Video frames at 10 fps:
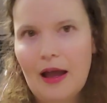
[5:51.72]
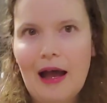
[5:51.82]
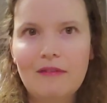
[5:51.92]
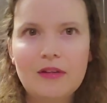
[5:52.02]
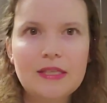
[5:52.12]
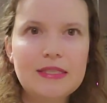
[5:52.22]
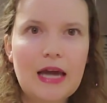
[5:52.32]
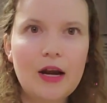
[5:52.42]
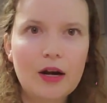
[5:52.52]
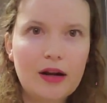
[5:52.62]
Avid
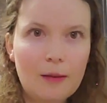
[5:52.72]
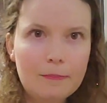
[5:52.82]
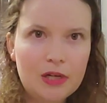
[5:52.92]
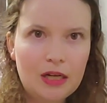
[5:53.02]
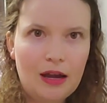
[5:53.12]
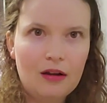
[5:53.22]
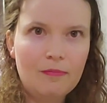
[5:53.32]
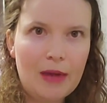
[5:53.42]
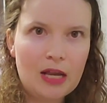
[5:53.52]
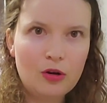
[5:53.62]
Cider Company out
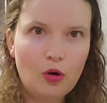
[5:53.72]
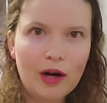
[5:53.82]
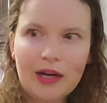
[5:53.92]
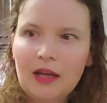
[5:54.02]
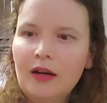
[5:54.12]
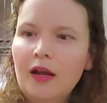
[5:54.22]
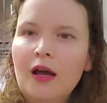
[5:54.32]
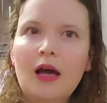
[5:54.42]
of Bend, Oregon,